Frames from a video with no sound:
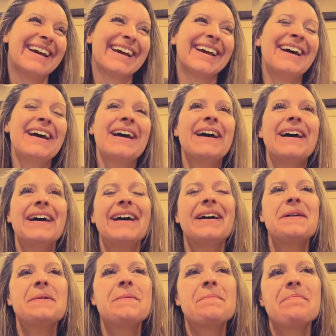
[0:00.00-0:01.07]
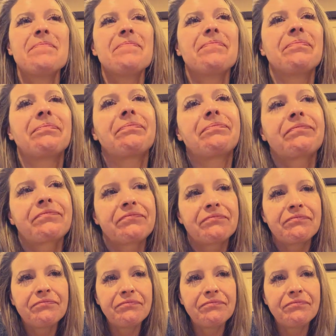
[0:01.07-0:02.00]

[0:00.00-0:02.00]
[no speech]